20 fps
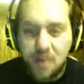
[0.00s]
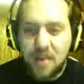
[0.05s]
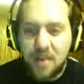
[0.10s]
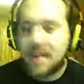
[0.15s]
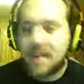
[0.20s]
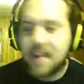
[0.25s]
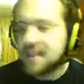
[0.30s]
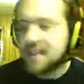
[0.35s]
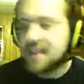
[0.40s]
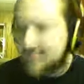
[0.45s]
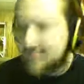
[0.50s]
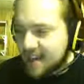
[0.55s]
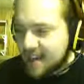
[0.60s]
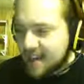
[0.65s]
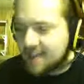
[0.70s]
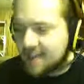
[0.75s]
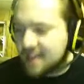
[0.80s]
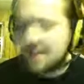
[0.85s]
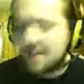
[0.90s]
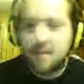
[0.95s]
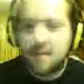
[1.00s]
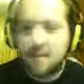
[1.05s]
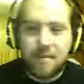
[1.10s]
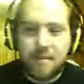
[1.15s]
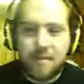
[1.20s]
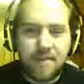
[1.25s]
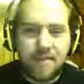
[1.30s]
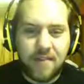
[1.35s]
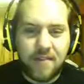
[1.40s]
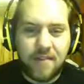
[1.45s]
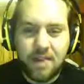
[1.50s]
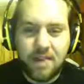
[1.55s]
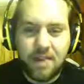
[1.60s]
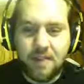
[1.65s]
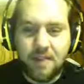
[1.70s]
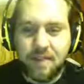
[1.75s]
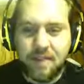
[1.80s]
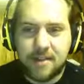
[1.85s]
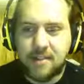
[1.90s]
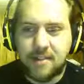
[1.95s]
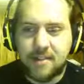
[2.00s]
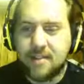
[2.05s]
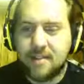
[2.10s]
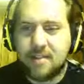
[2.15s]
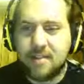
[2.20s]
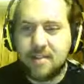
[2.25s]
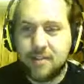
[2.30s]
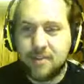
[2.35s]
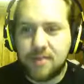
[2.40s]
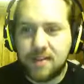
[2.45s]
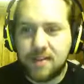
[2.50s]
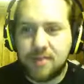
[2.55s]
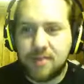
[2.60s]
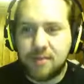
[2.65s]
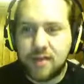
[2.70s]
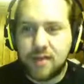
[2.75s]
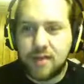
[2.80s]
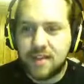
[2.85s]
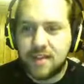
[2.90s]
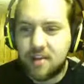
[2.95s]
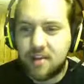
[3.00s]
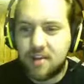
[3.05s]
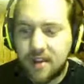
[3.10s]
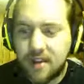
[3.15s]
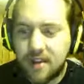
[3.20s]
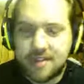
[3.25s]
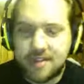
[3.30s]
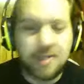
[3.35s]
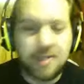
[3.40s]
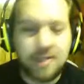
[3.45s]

excited when we found Comics in the in the 110 grass. I was